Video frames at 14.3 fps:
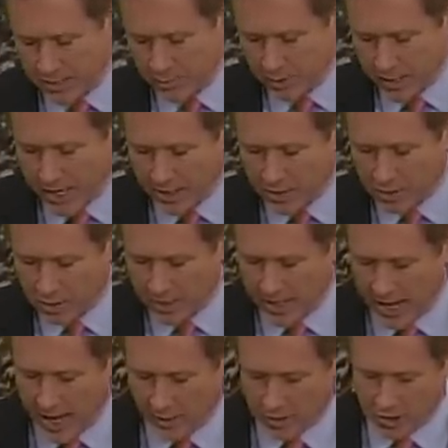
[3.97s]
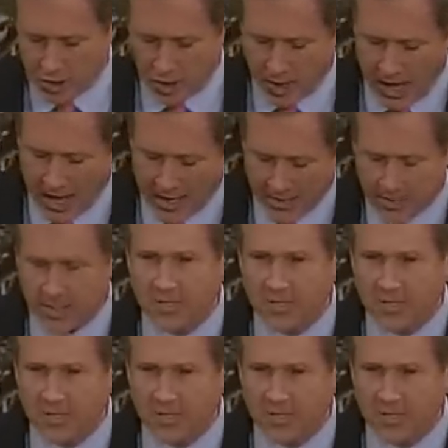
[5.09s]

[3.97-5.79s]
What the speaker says: I would like to announce July's